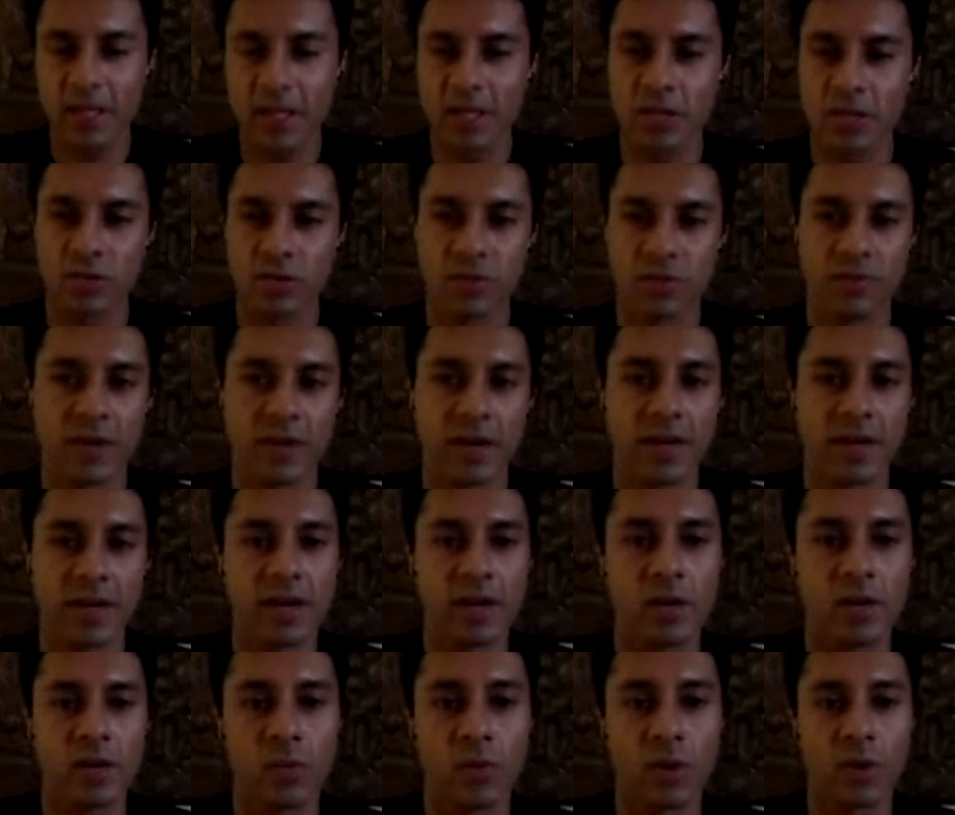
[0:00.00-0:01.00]
So find
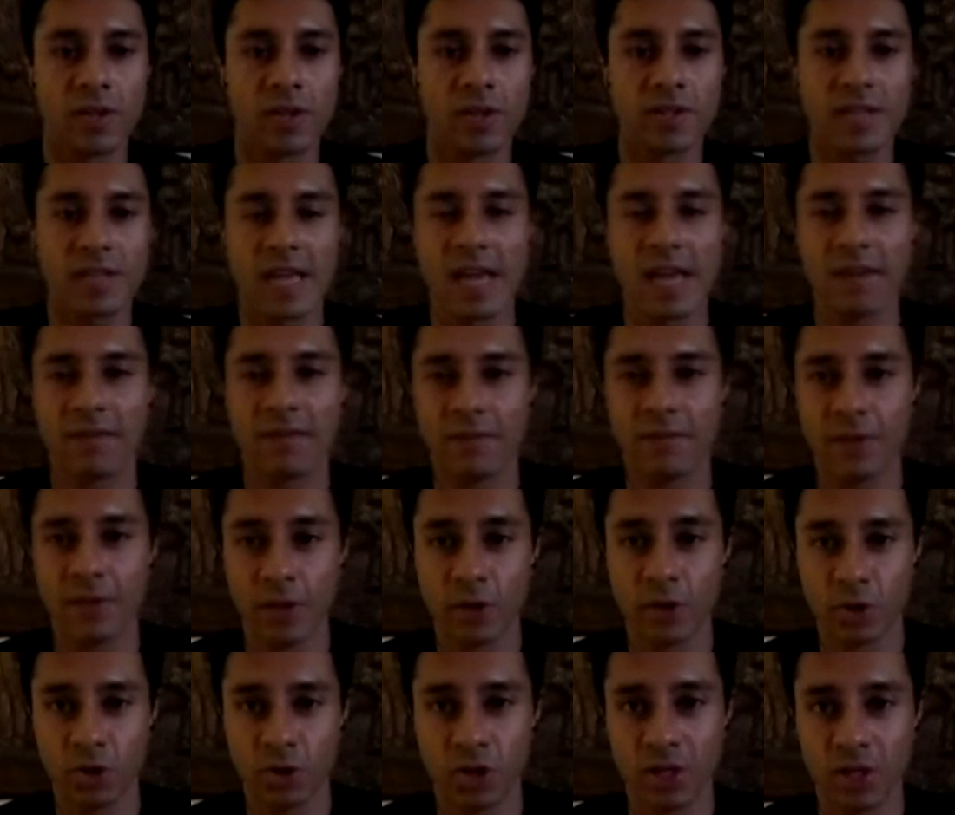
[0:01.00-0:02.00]
out what is
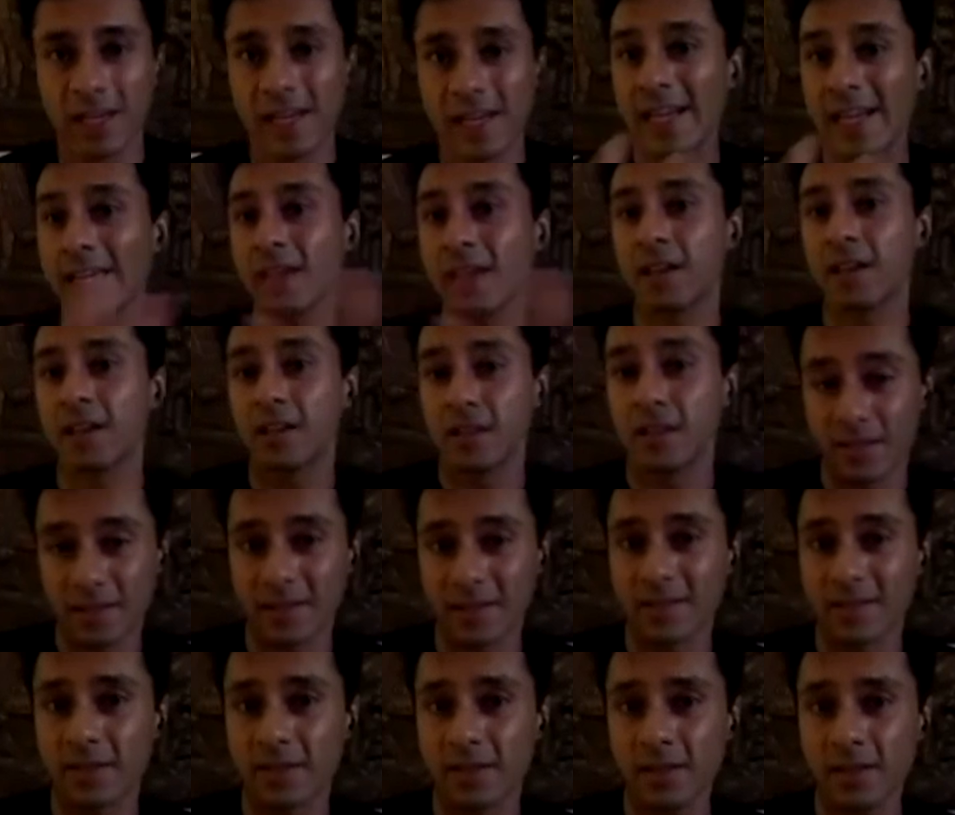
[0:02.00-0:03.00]
evolutionarily
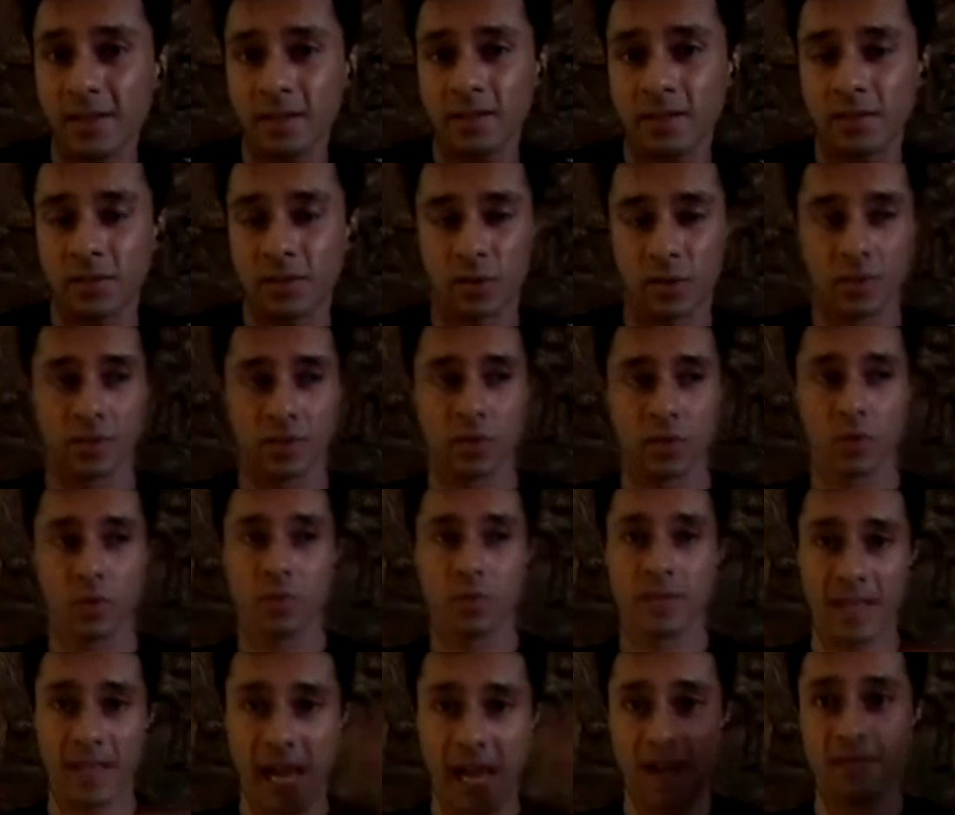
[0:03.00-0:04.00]
consistent. So if
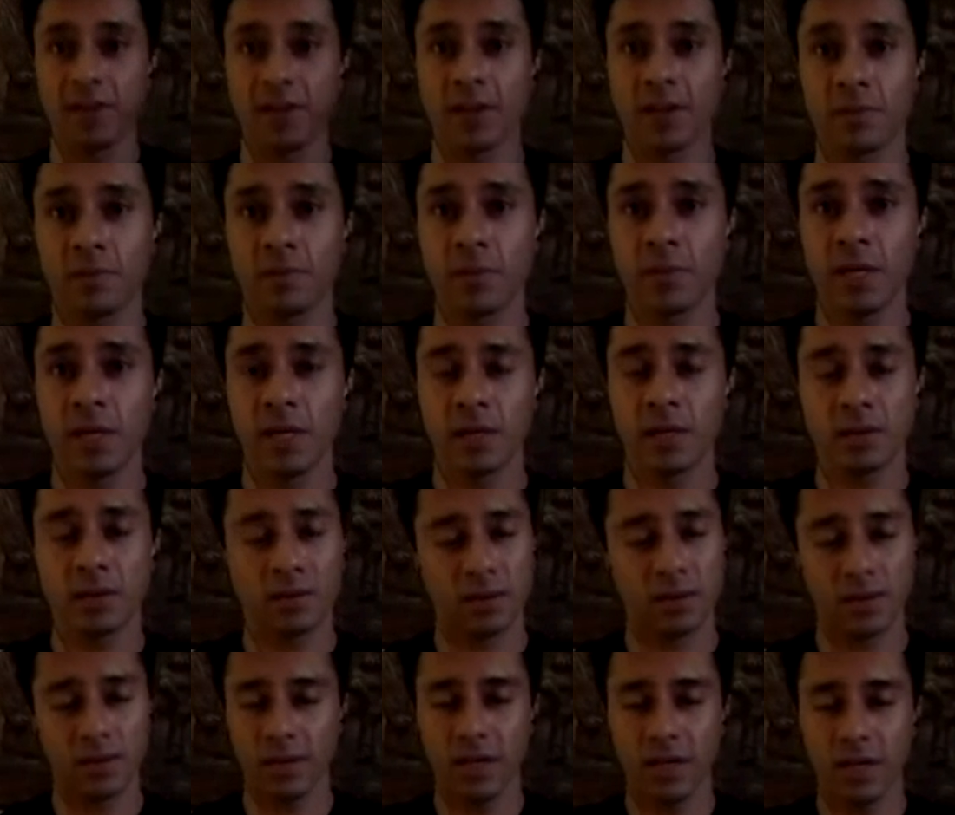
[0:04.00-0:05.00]
humans have eaten meat,
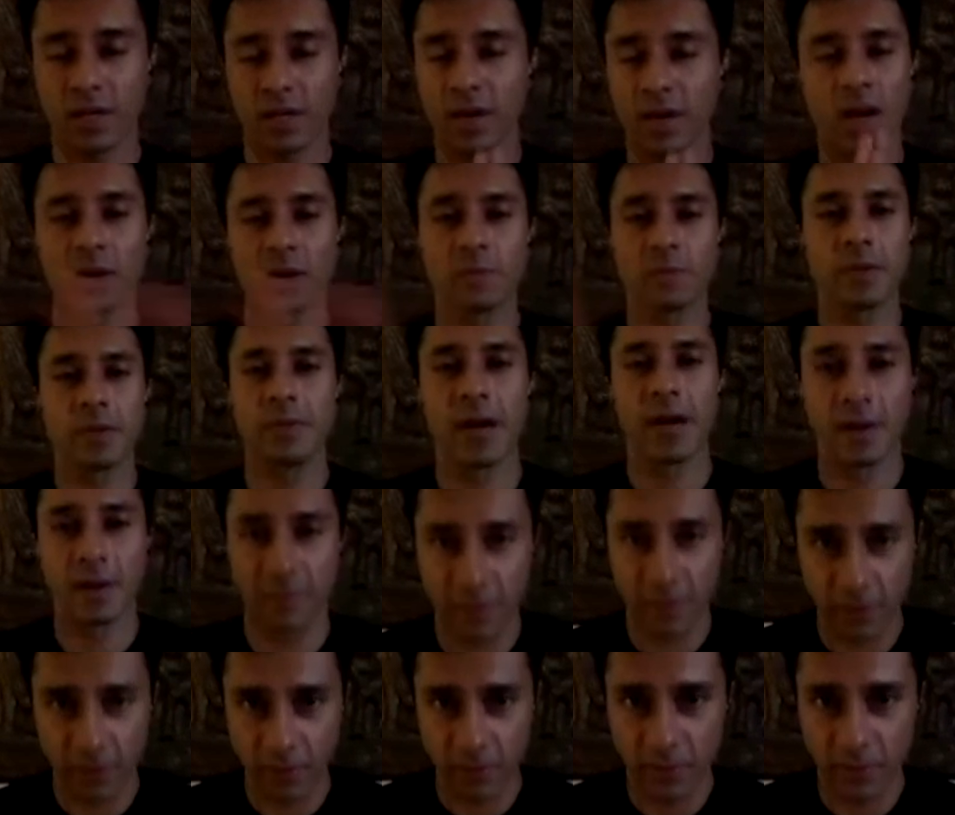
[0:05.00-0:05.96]
it can't be bad for you.